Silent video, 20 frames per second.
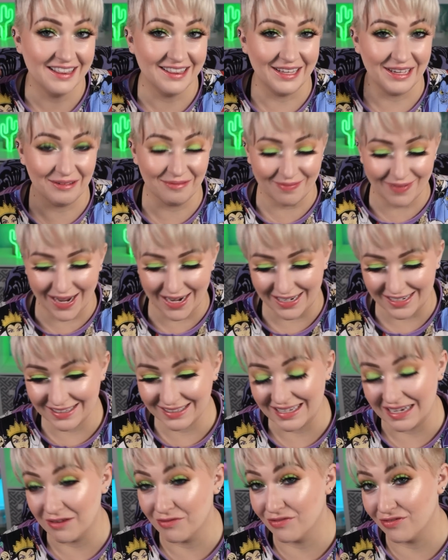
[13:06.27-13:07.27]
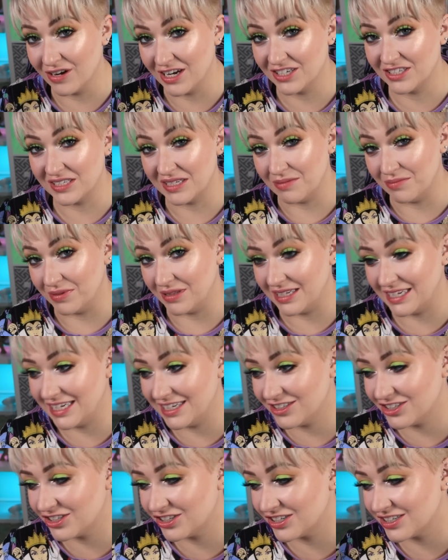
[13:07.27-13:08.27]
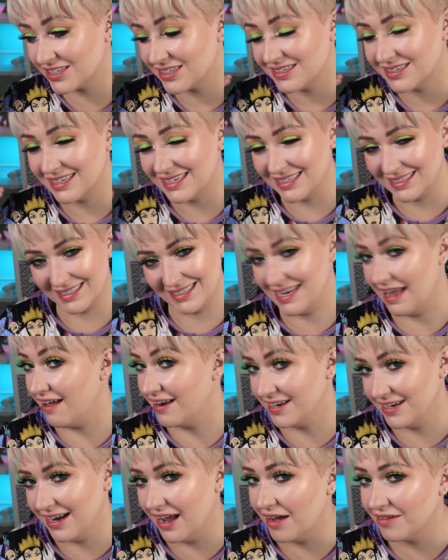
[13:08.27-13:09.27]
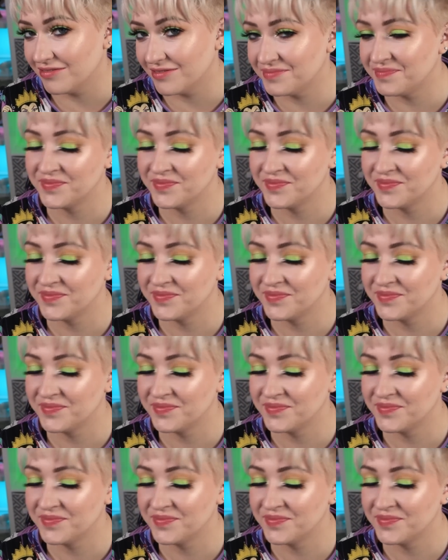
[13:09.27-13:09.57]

like mine is like freshly bleached it's not enough.